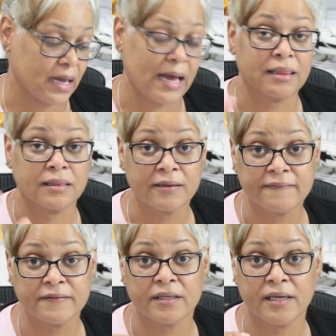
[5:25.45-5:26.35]
I
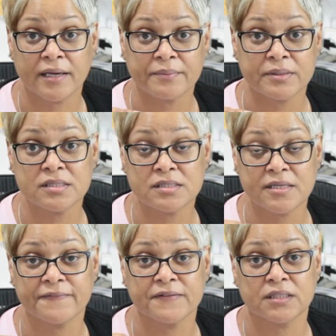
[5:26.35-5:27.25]
love the camera
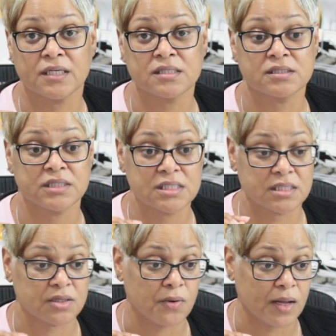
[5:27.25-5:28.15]
itself. It takes
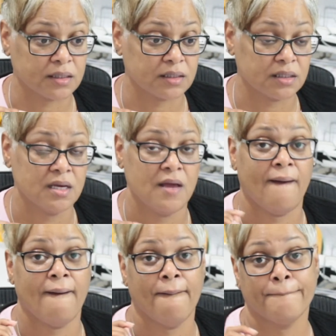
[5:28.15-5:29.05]
decent quality,
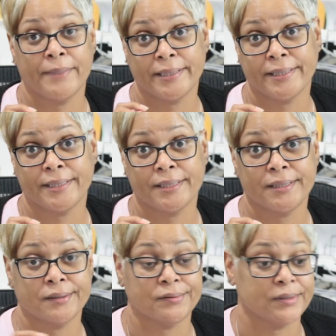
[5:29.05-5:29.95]
but
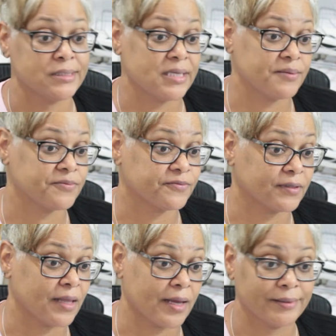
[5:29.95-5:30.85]
it only takes for
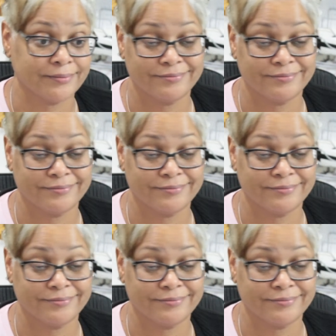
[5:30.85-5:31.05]
like